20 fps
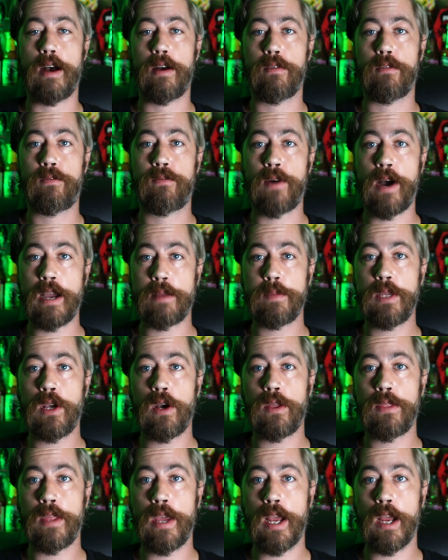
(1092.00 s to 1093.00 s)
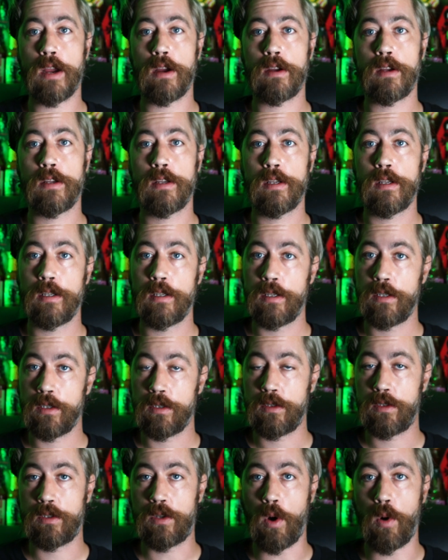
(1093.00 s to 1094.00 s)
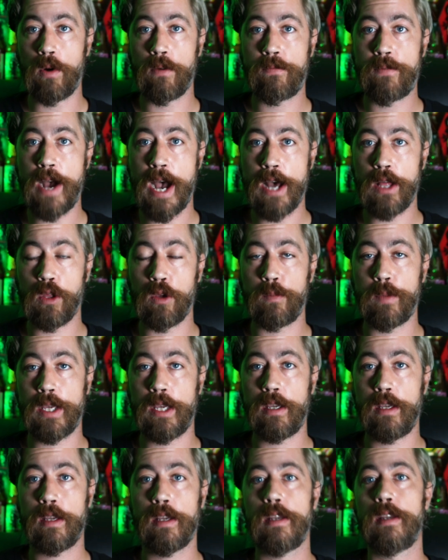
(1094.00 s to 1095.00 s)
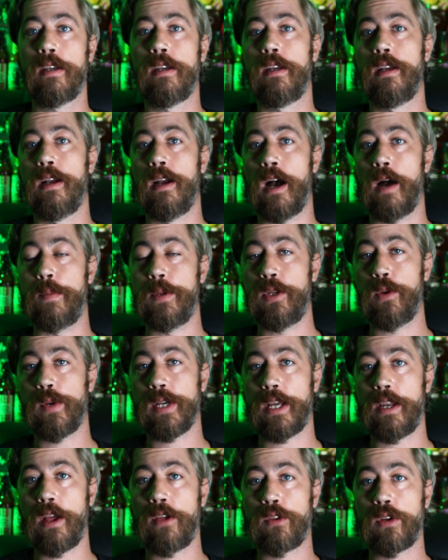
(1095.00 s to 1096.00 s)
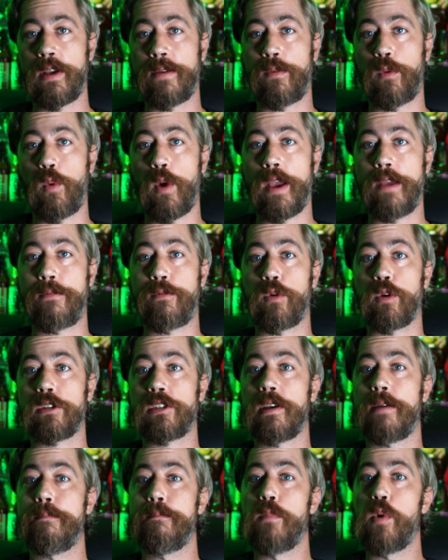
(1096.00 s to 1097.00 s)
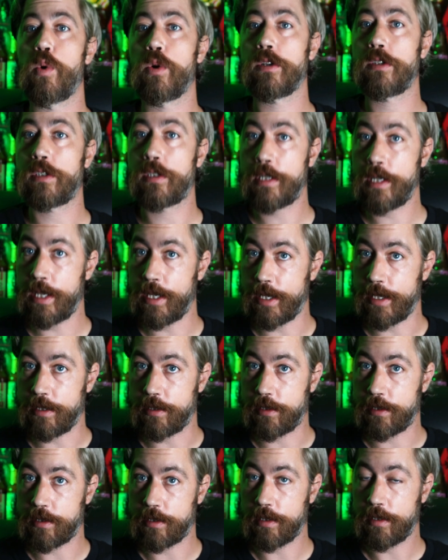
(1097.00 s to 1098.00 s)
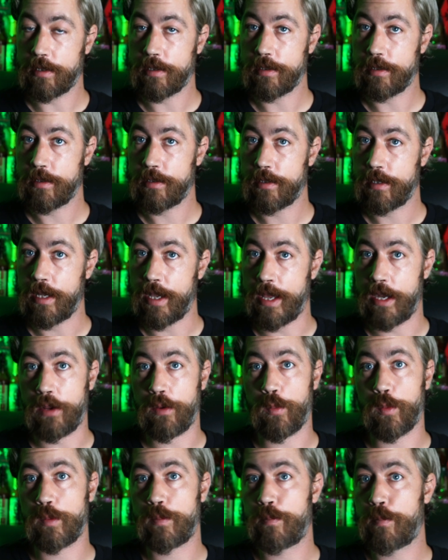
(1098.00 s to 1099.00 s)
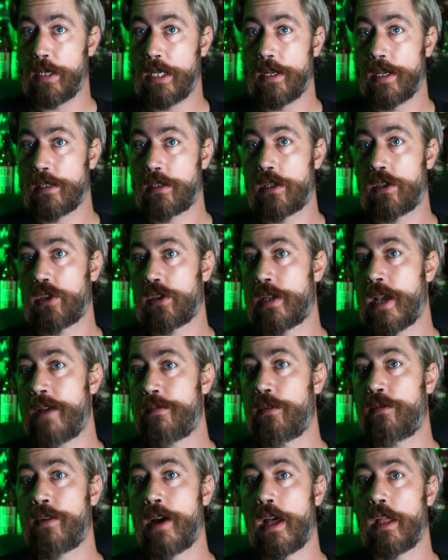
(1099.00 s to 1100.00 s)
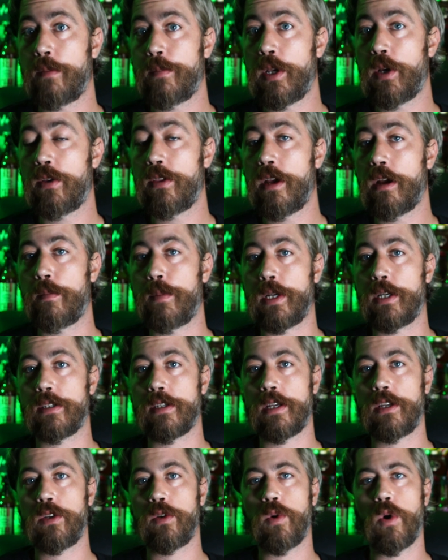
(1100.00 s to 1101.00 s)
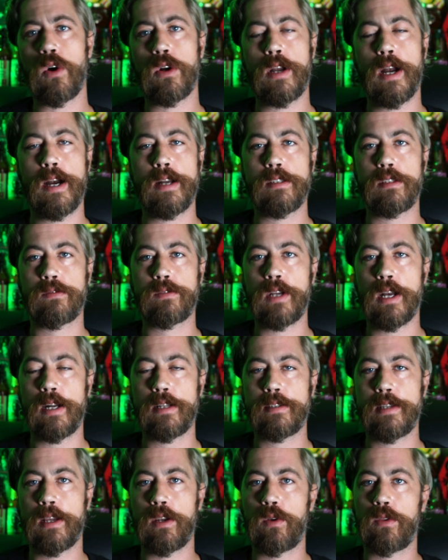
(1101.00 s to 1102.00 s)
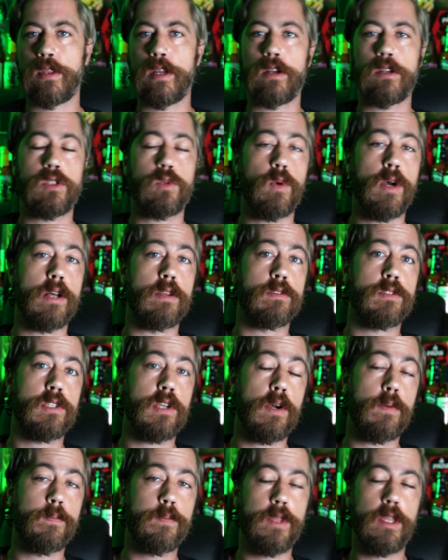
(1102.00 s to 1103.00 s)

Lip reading: Find me on there. Go and follow me. I'll be doing another giveaway for some more seeds. And it would be nice to just have you follow me on there, because I do all kinds of content on there as well. So,